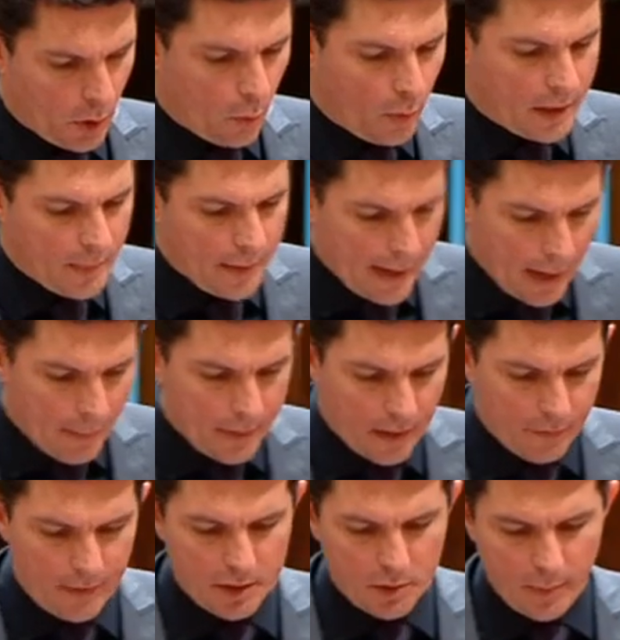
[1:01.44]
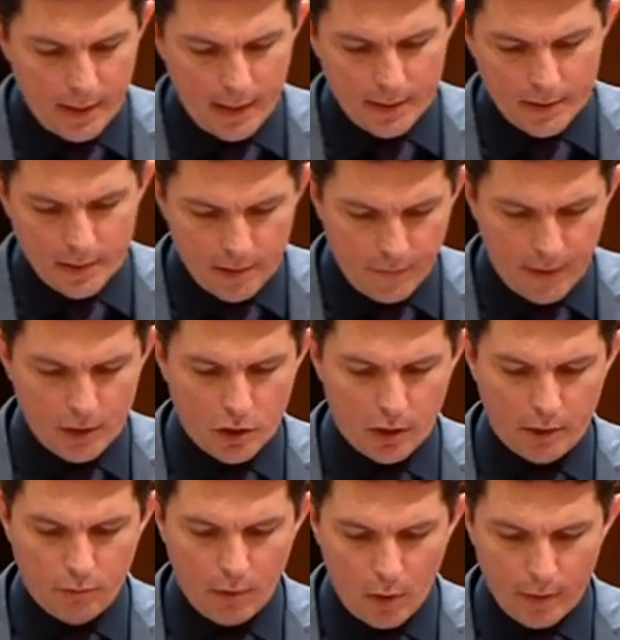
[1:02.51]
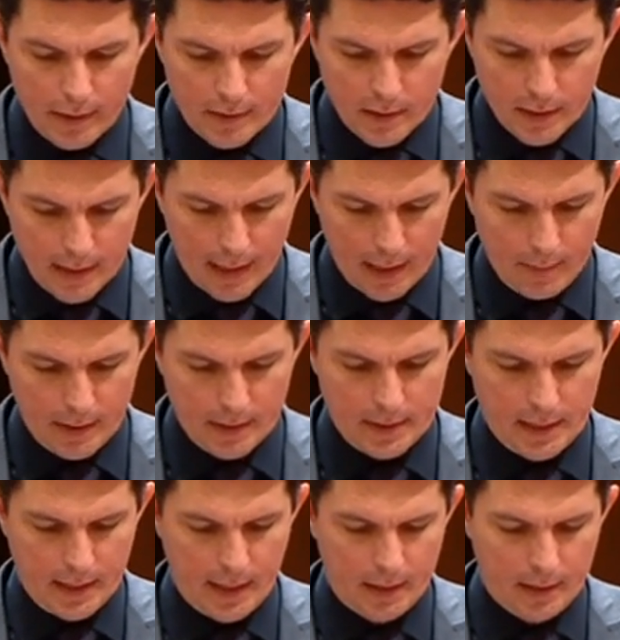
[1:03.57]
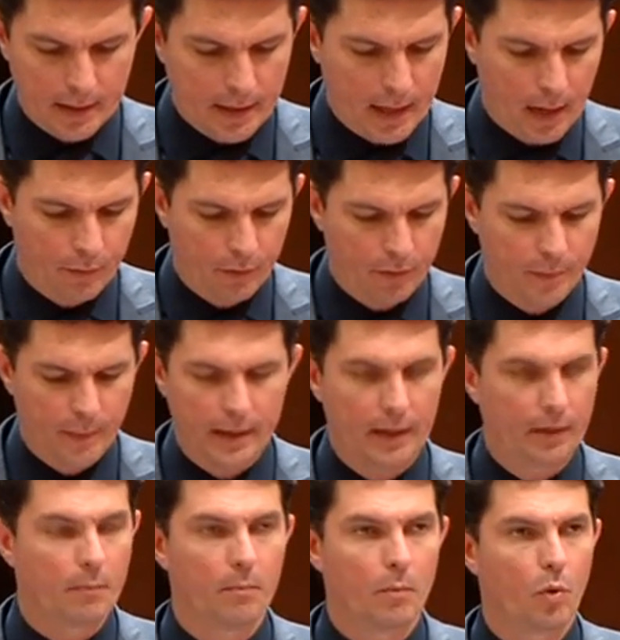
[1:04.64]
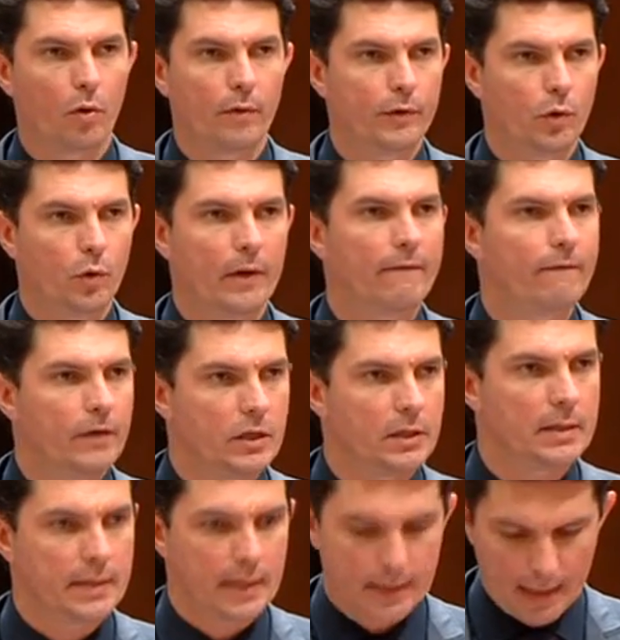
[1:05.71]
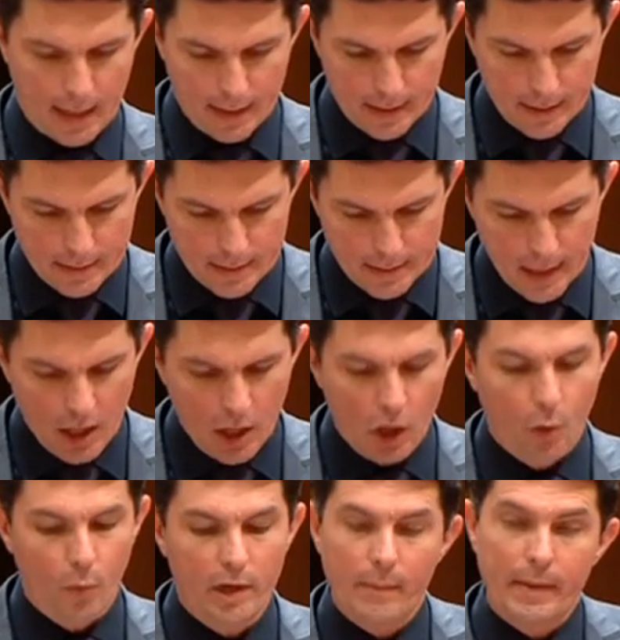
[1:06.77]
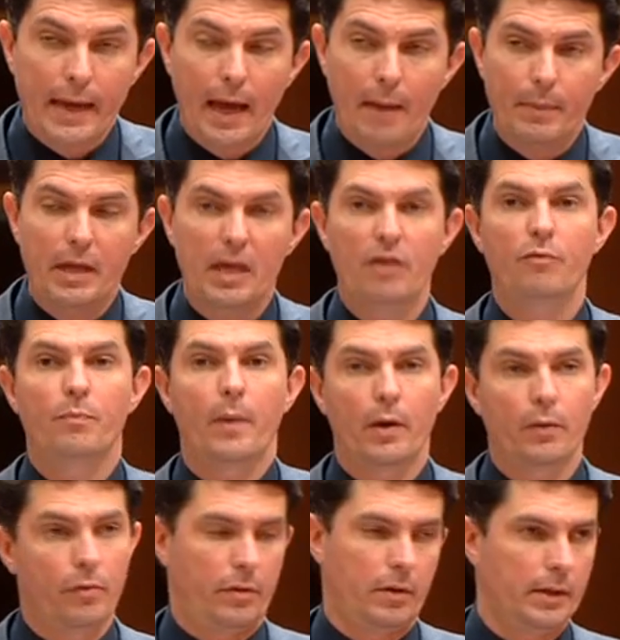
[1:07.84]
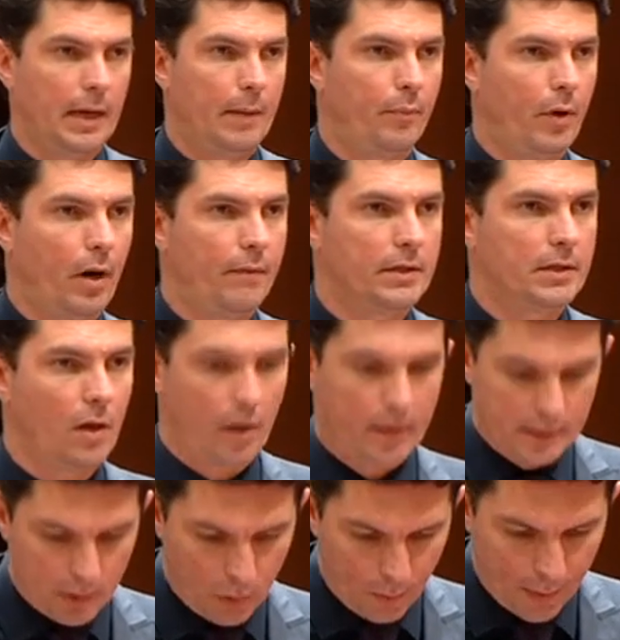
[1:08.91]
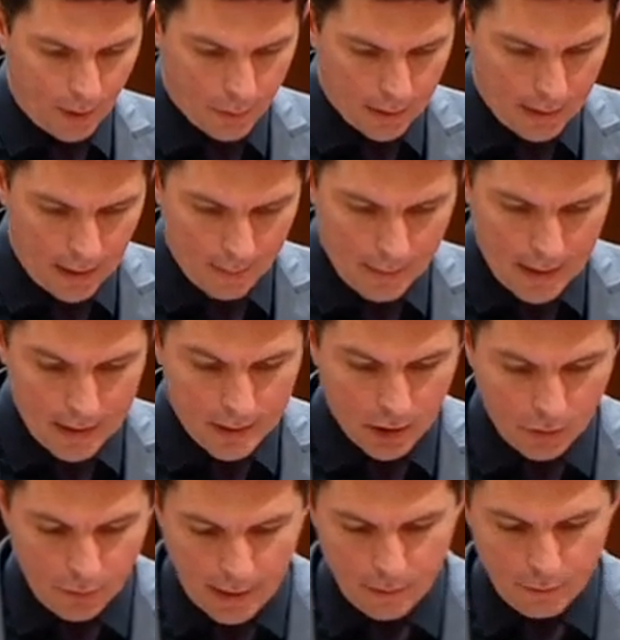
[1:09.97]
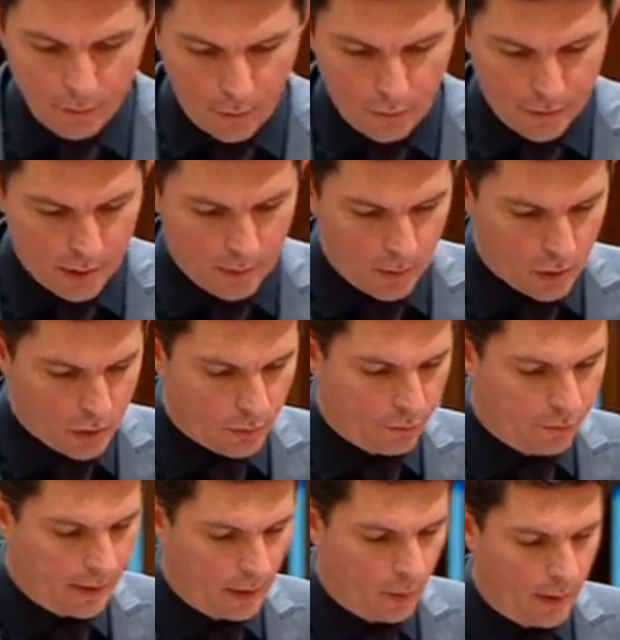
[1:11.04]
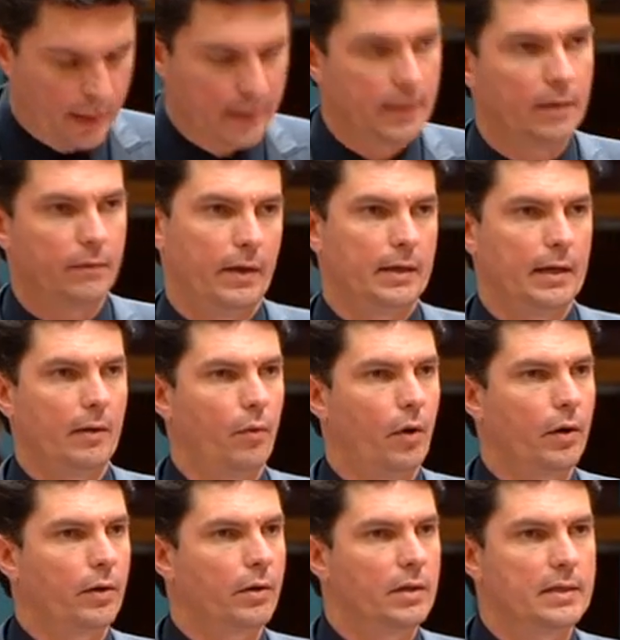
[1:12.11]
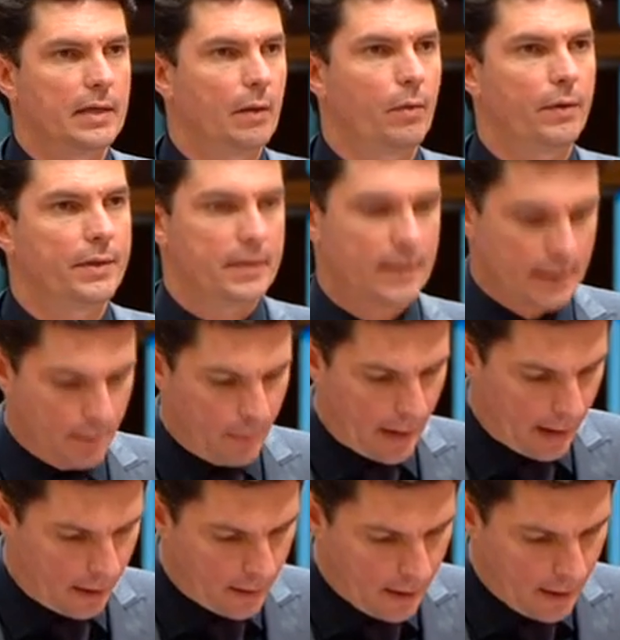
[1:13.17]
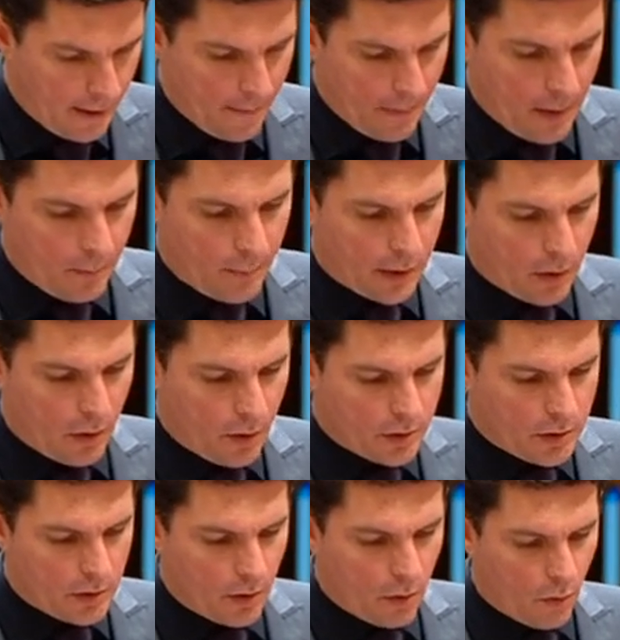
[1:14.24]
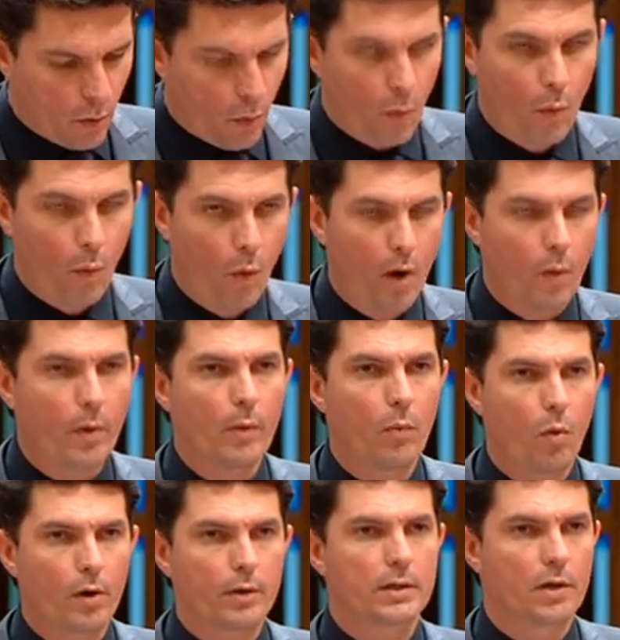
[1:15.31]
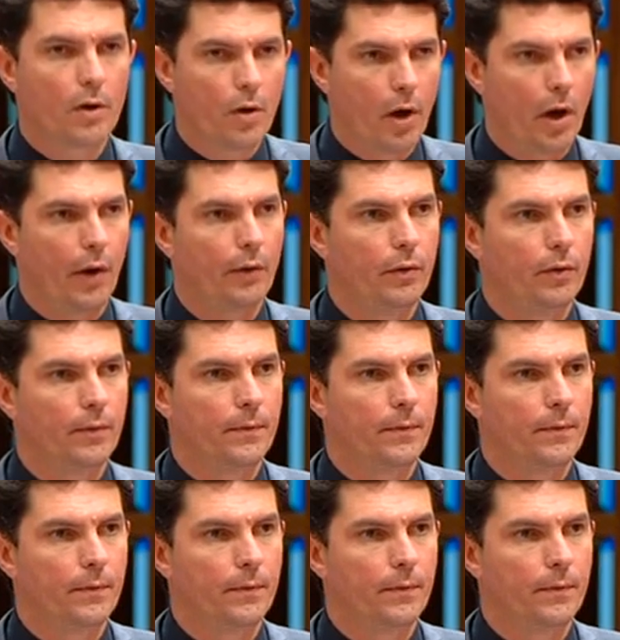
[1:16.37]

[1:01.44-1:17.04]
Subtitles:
Will you be happy if SBS is eventually rolled into the ABC under the cover of meeting more of your efficiency targets? Will you be happy if both get privatised or broken up to create a fourth commercial free-to-air TV network? Is that what this is about? Because what we want to know